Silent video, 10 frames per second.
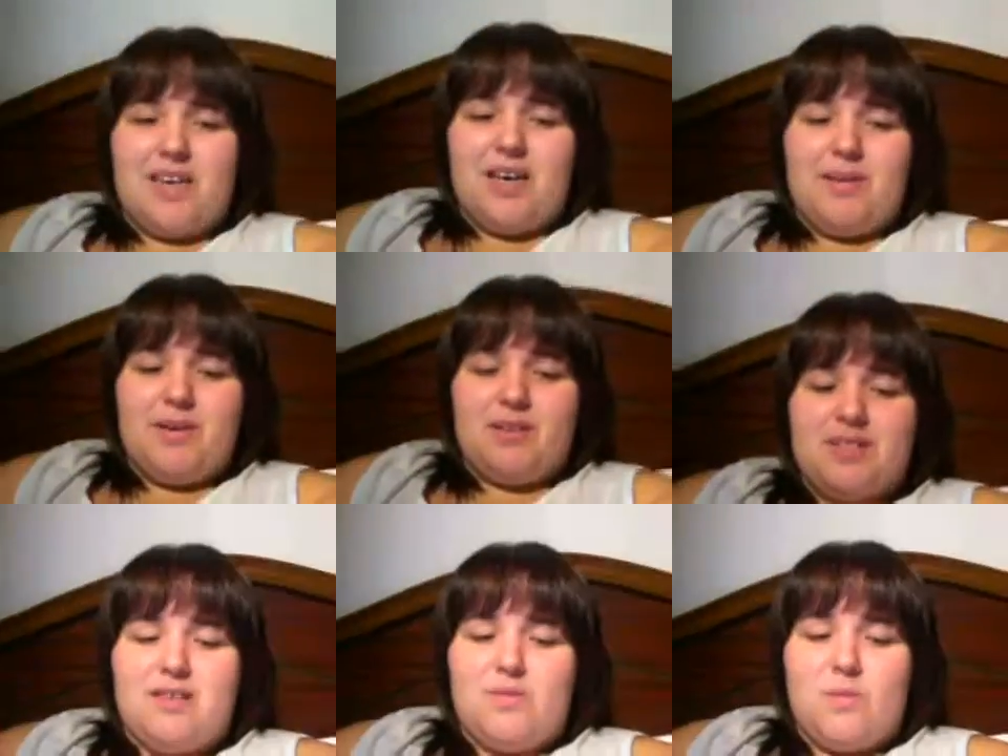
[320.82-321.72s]
scared because
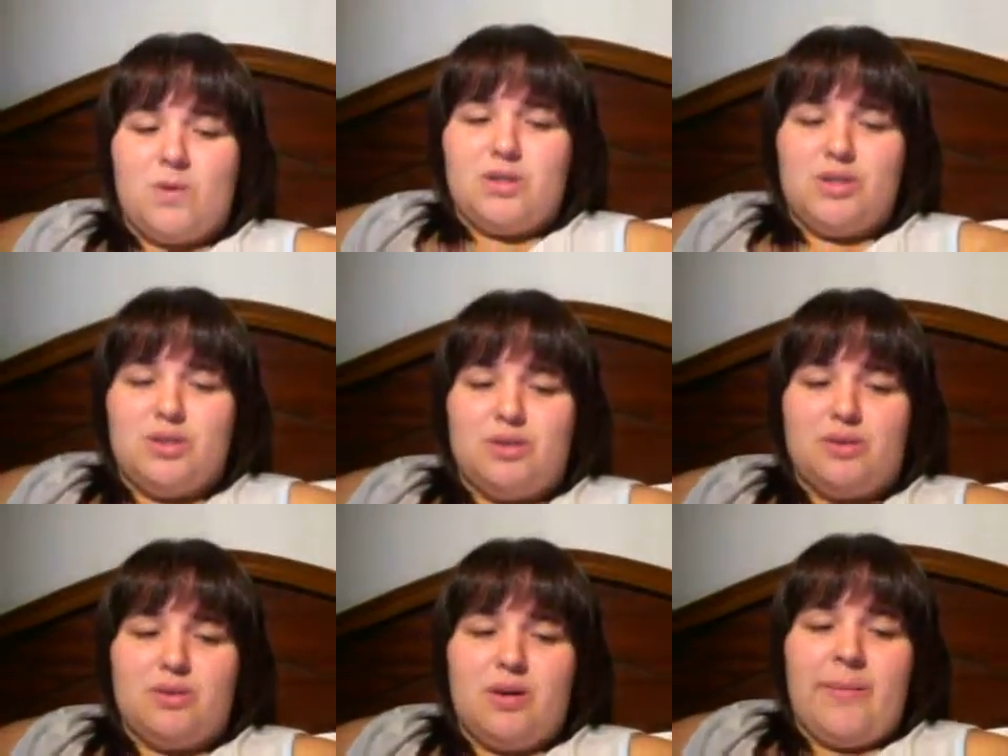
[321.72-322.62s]
I didn't want
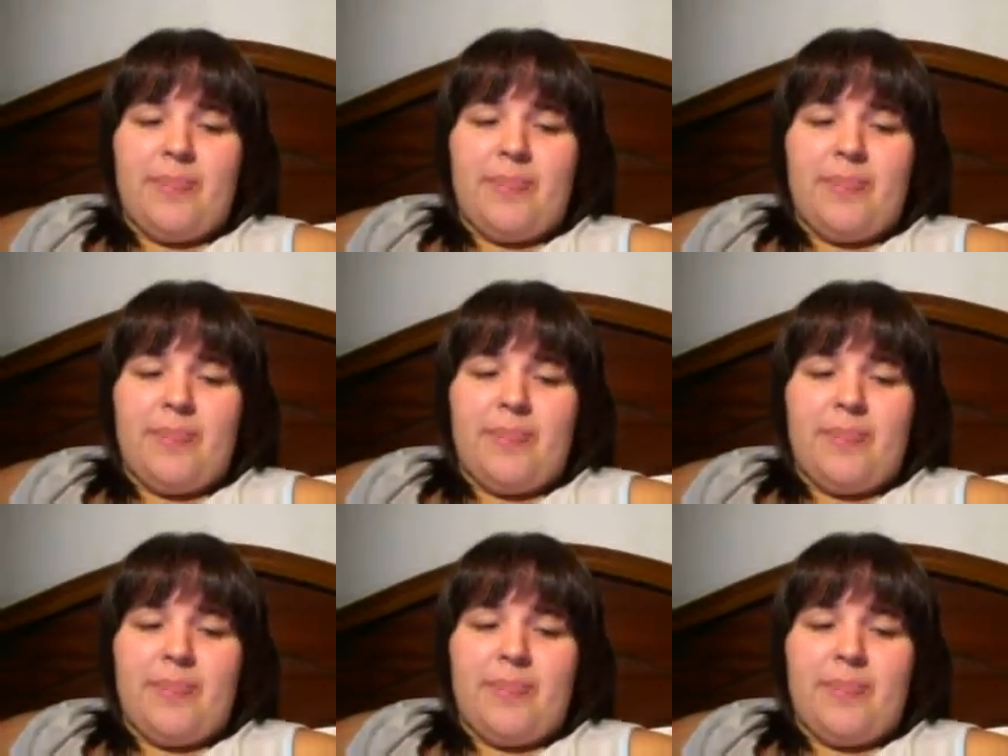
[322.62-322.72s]
to,